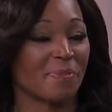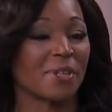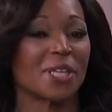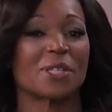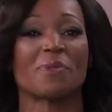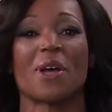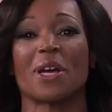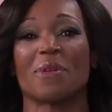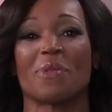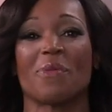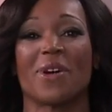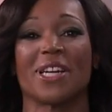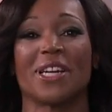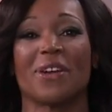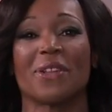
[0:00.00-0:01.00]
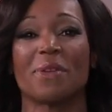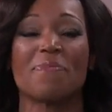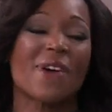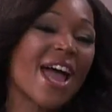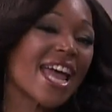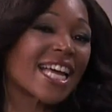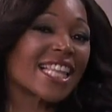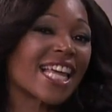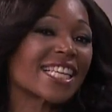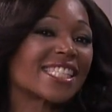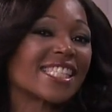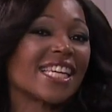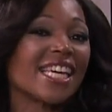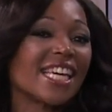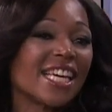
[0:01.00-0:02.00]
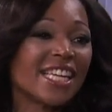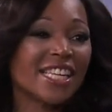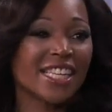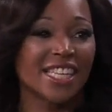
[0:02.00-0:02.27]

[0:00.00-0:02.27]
Please welcome the one and only Brian Gluckstein,